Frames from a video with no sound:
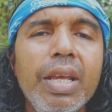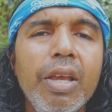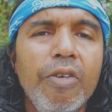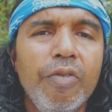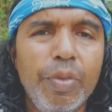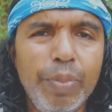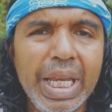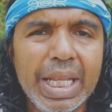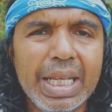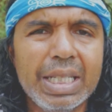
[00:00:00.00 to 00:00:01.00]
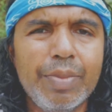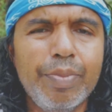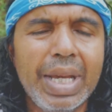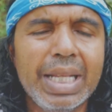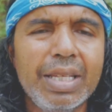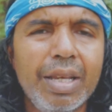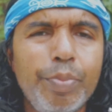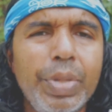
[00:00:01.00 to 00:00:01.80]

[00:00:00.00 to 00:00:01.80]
For me, it doesn't matter,